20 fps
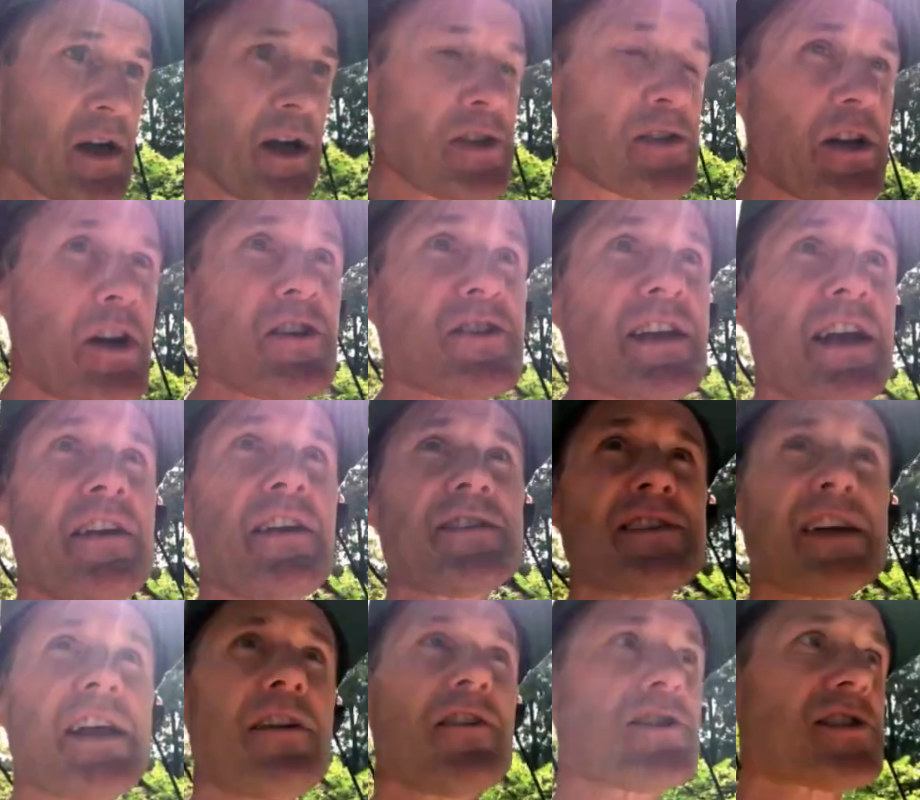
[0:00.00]
So you say
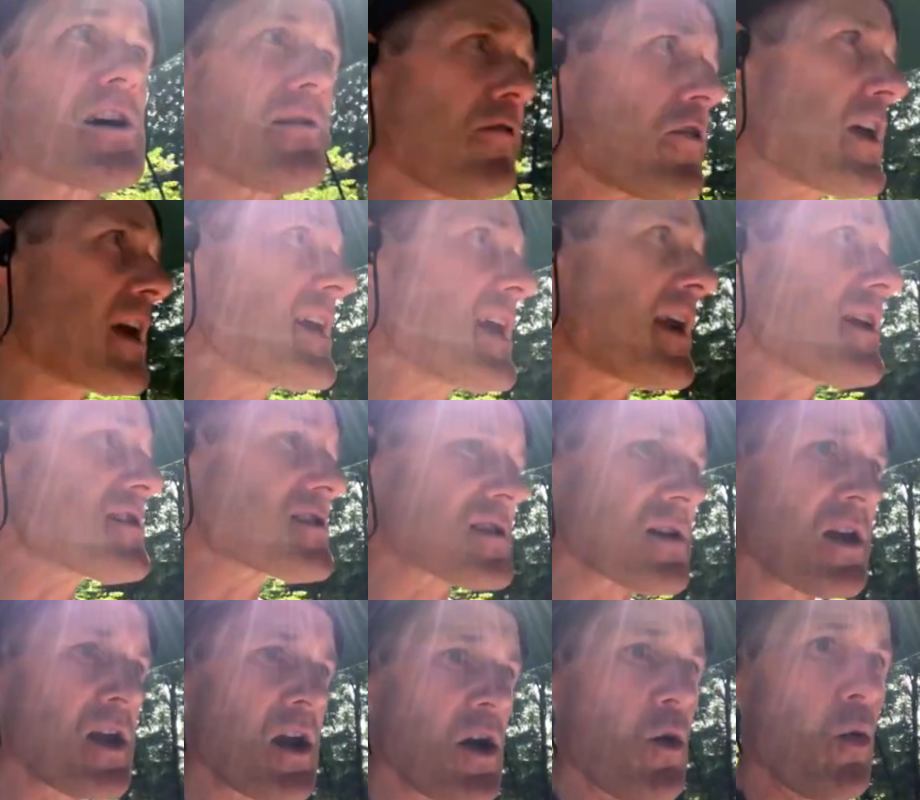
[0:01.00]
to yourself, okay, Dennis,
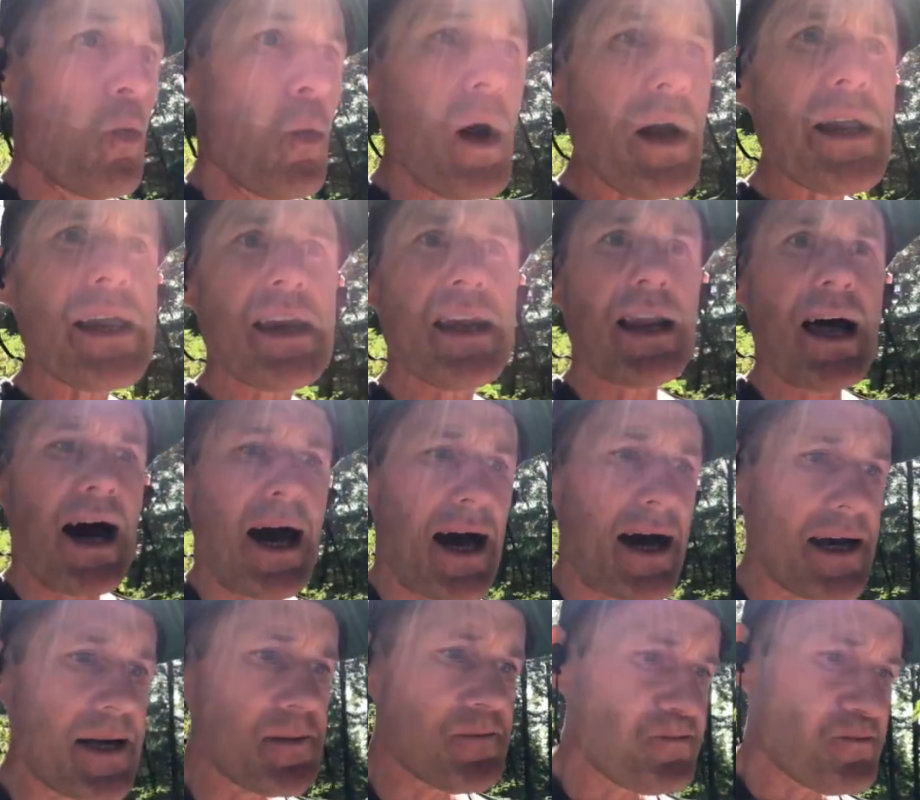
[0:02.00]
what can
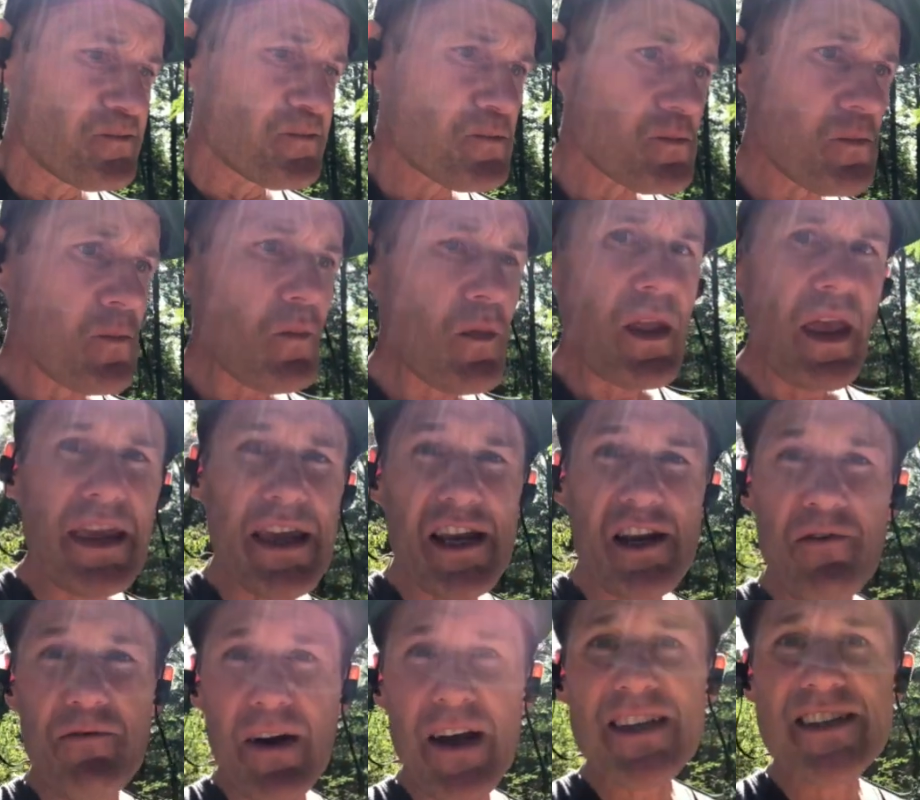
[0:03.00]
I
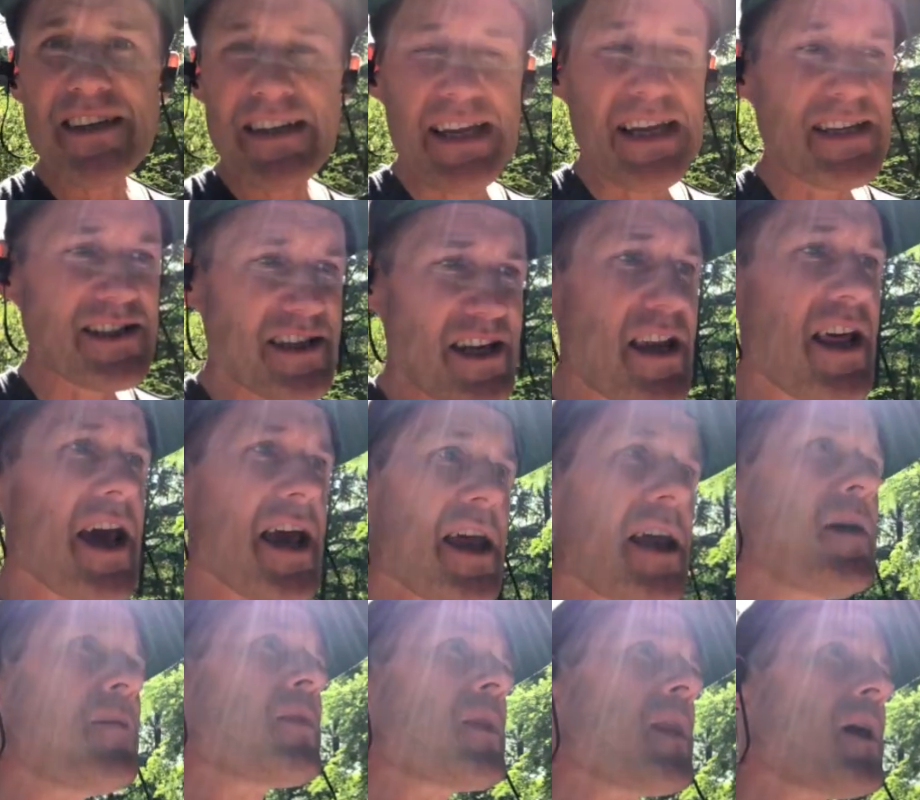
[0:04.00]
invest in
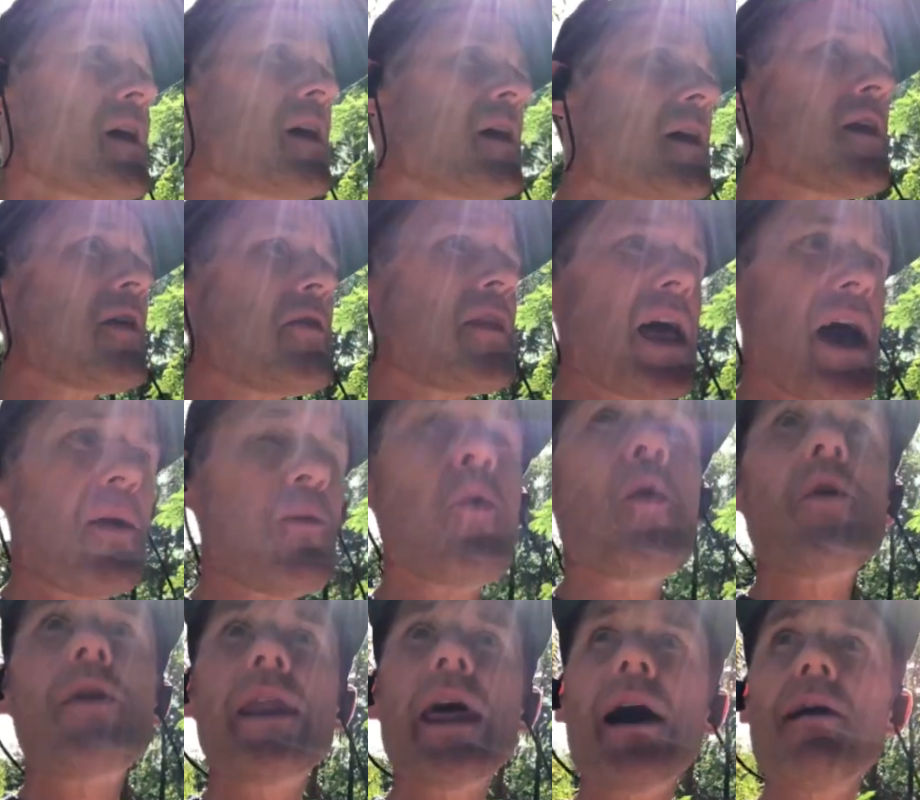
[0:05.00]
today that
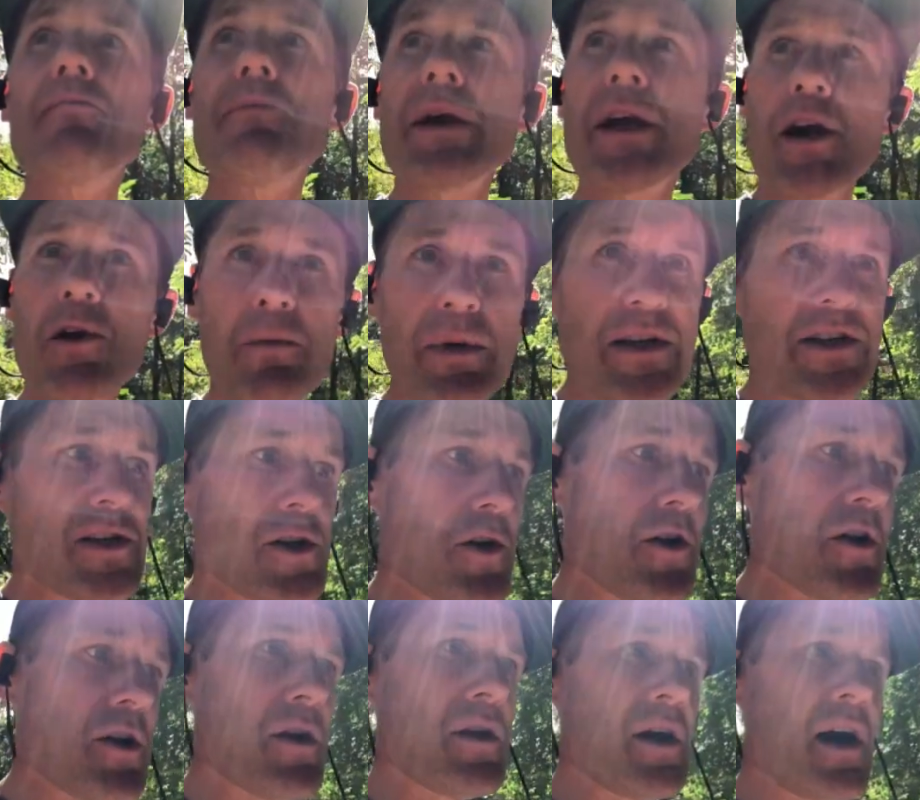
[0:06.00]
will net me a
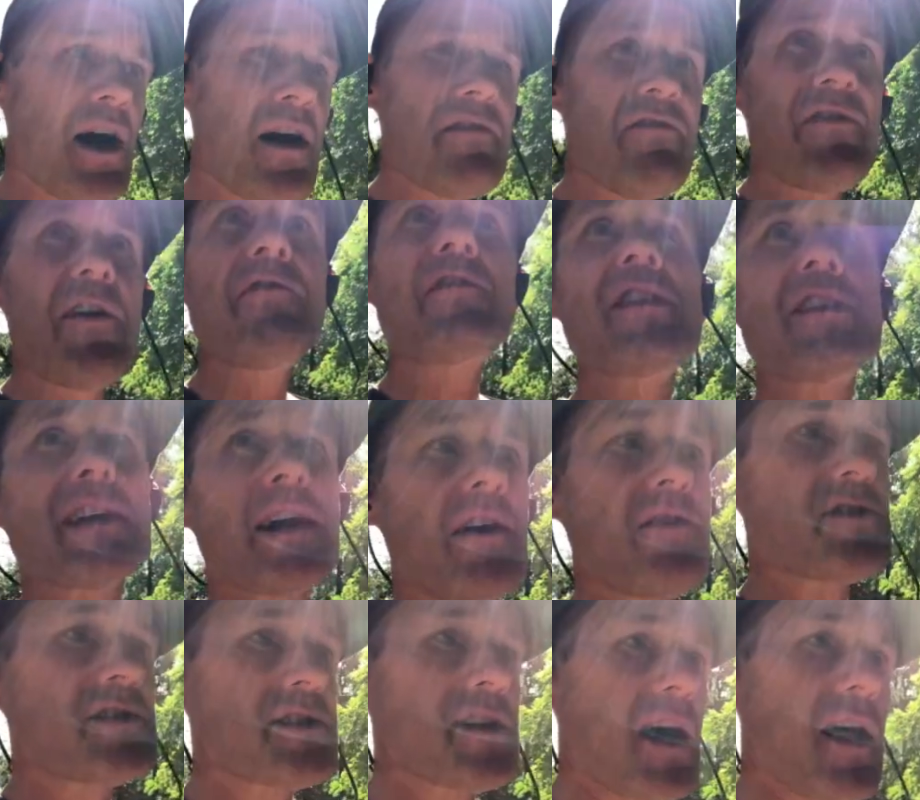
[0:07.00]
return of
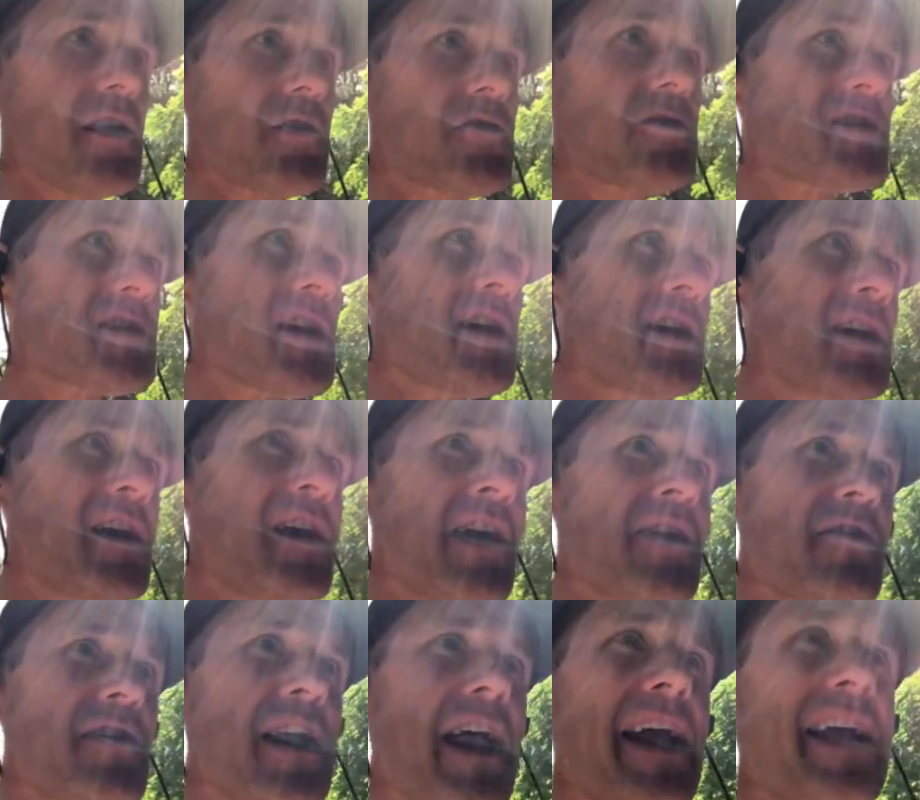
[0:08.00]
$50,000
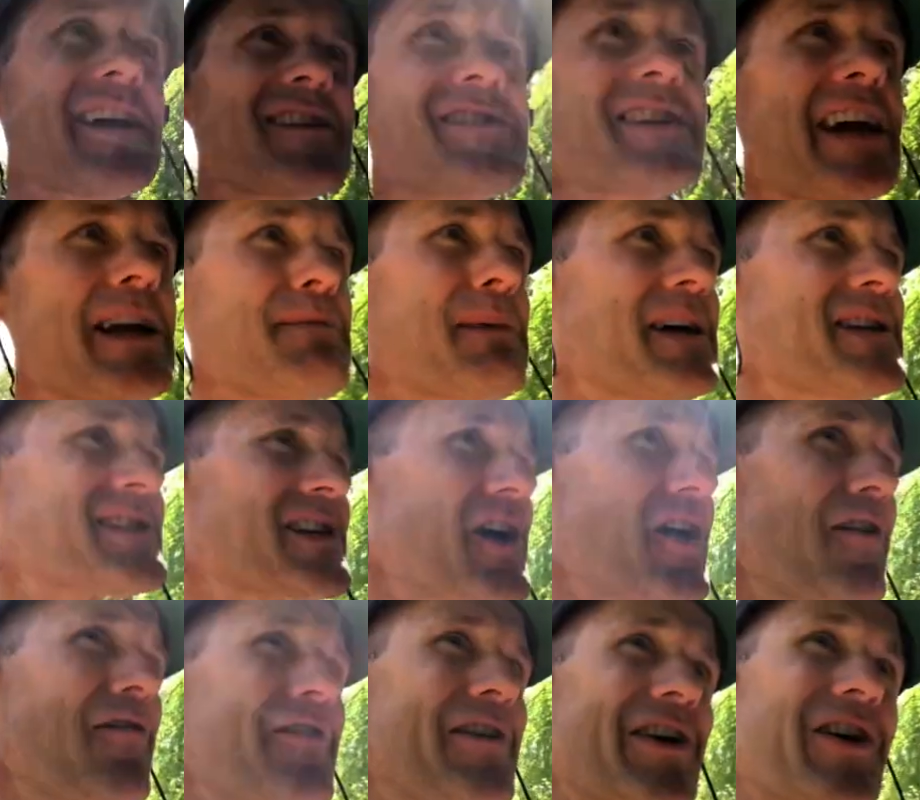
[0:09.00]
that I can say to
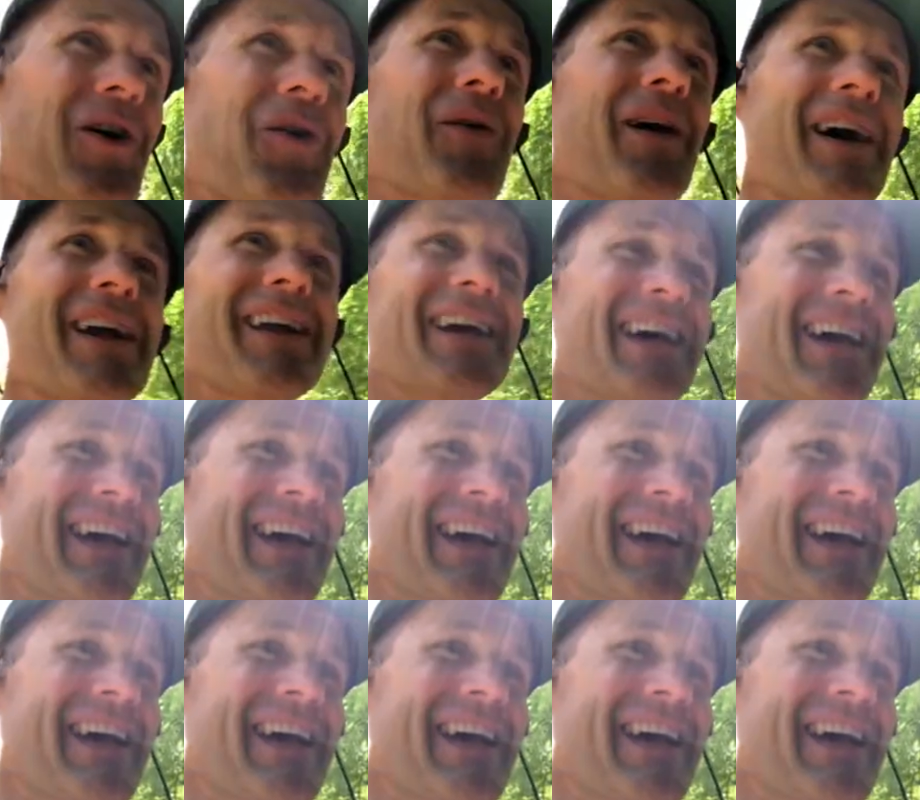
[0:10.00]
myself, you know what,